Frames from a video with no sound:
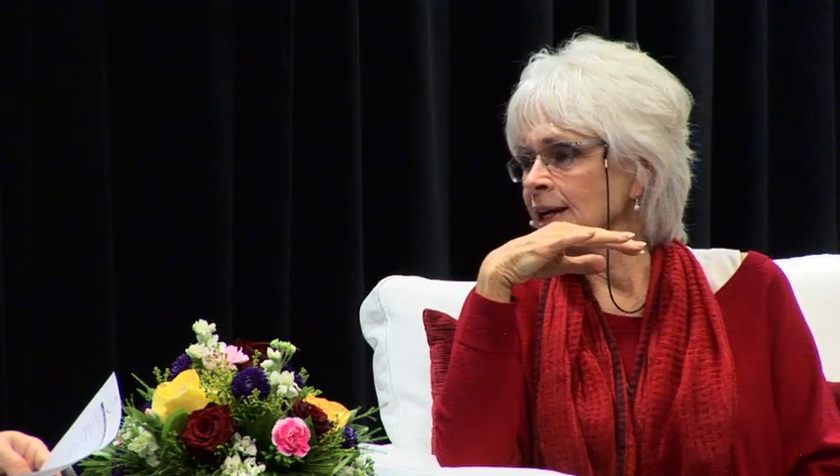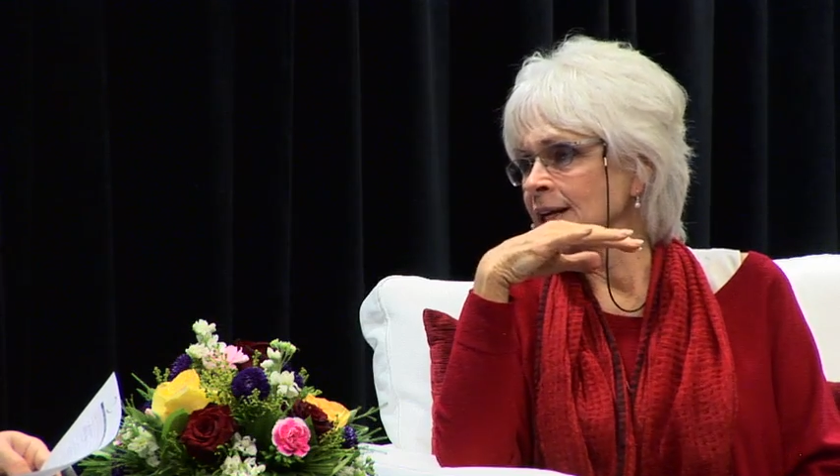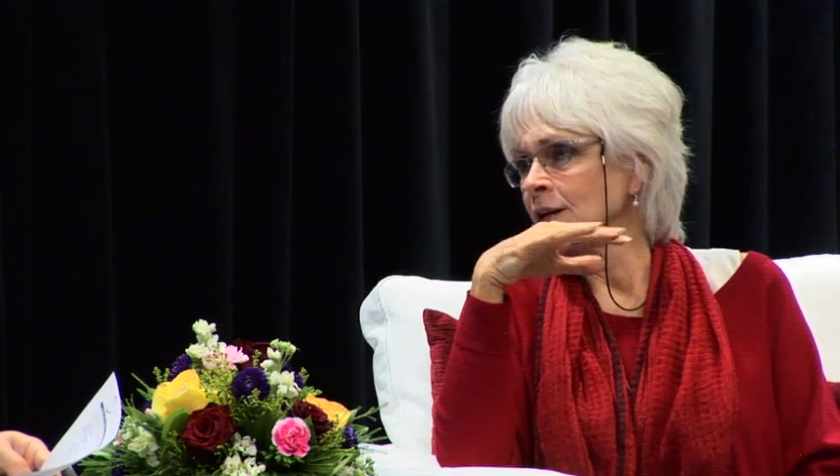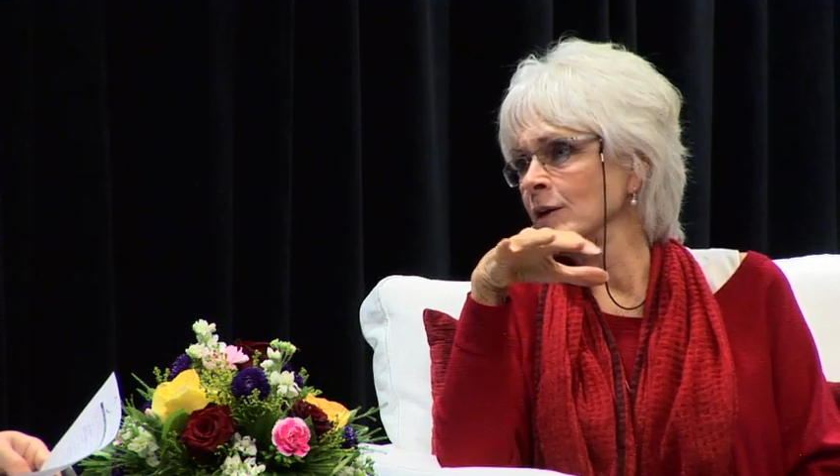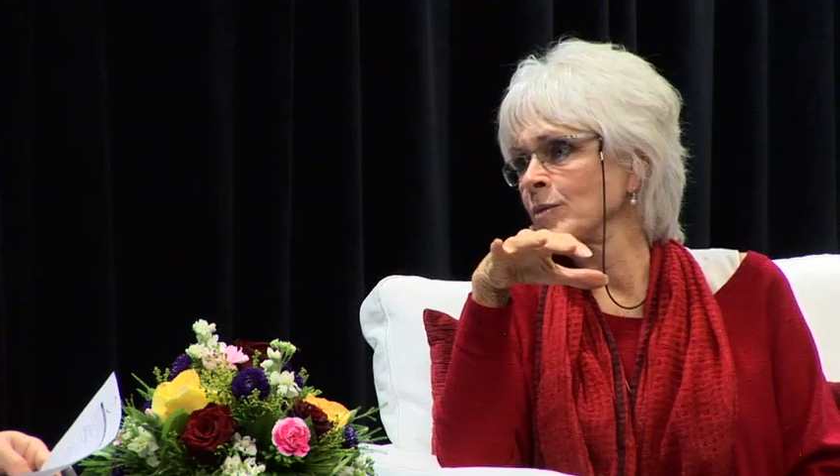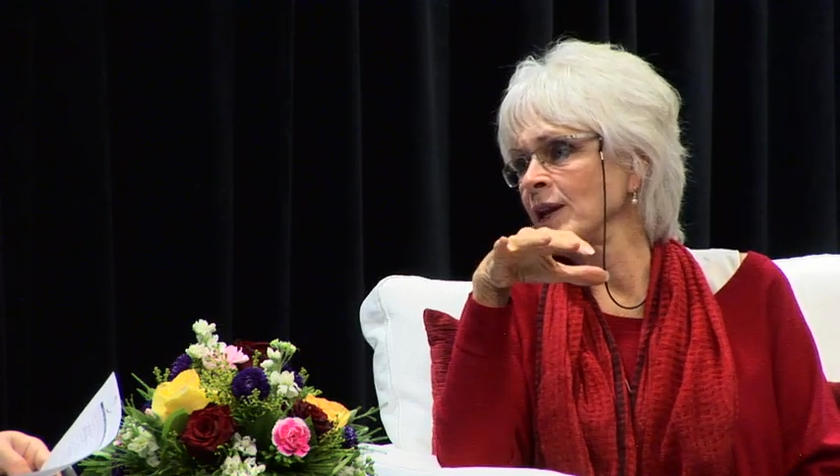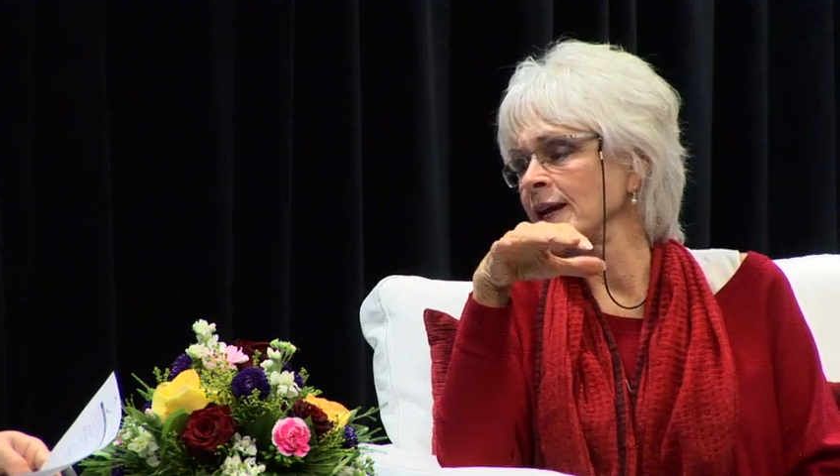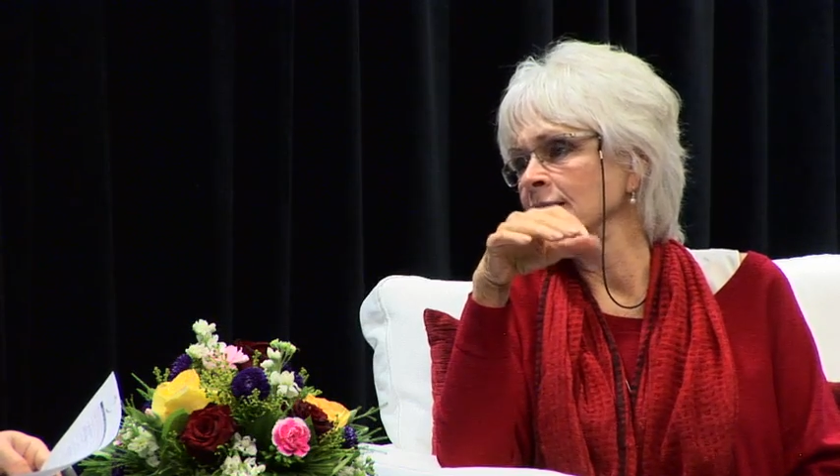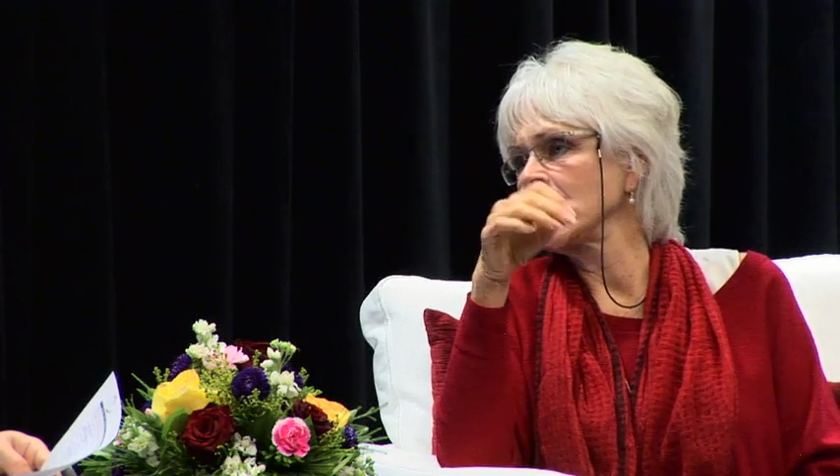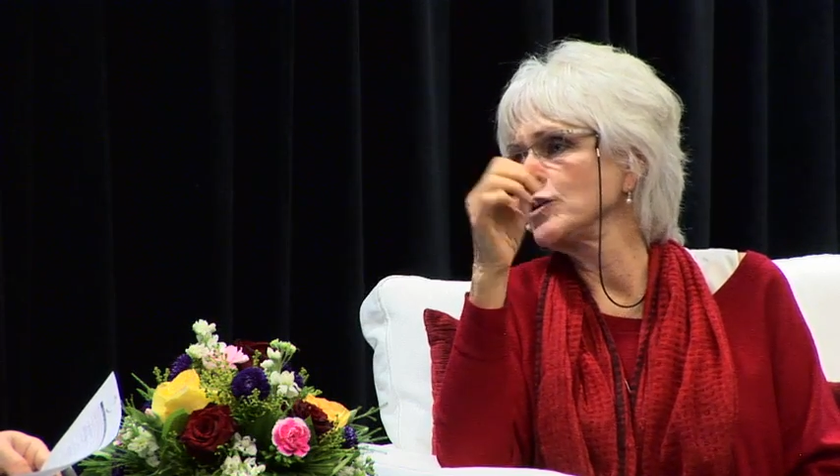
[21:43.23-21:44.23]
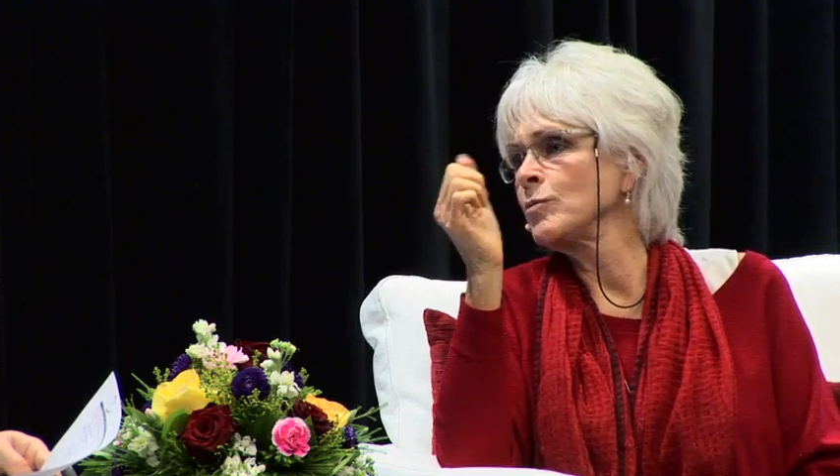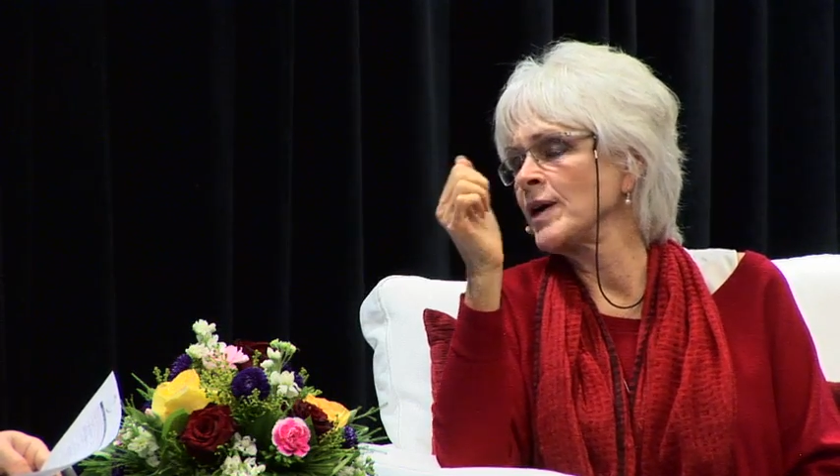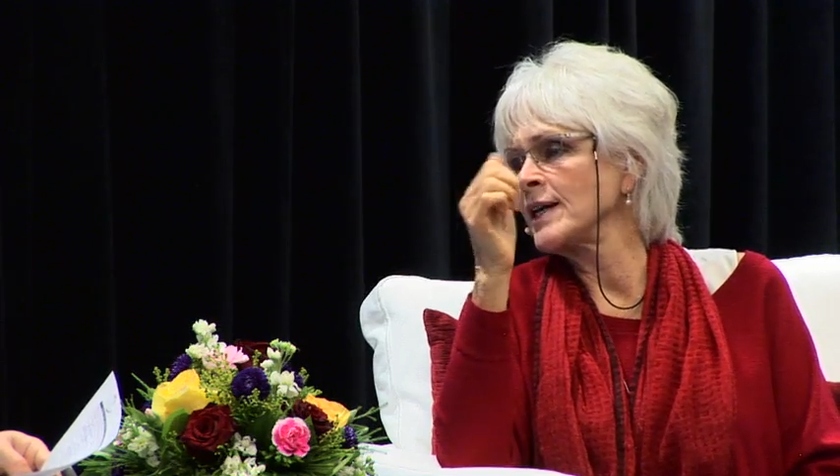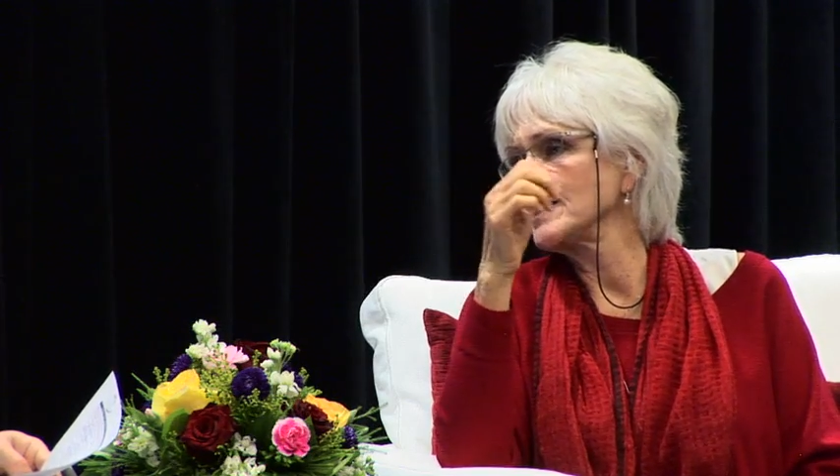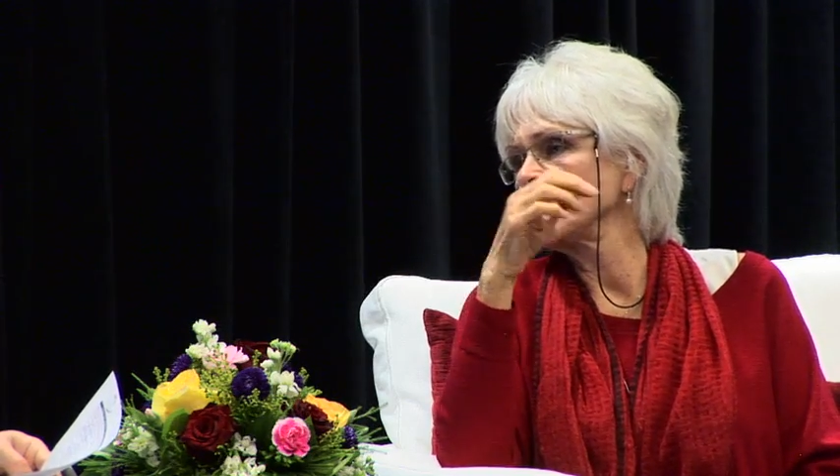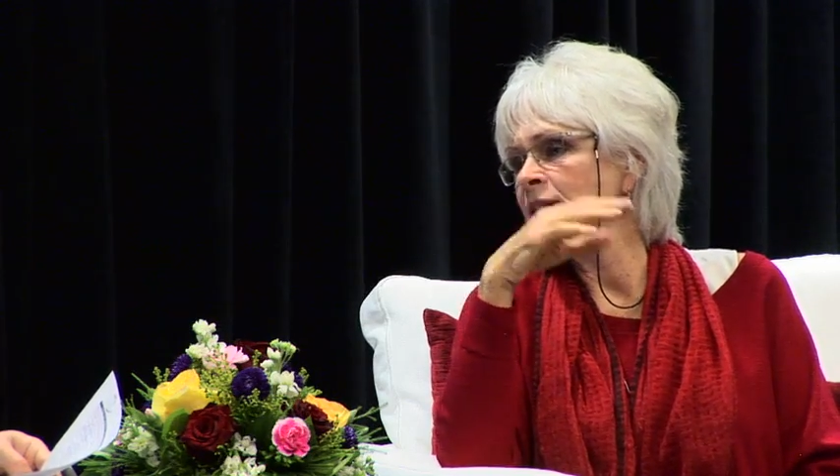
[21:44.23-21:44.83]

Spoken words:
getting on a plane, like you buying them a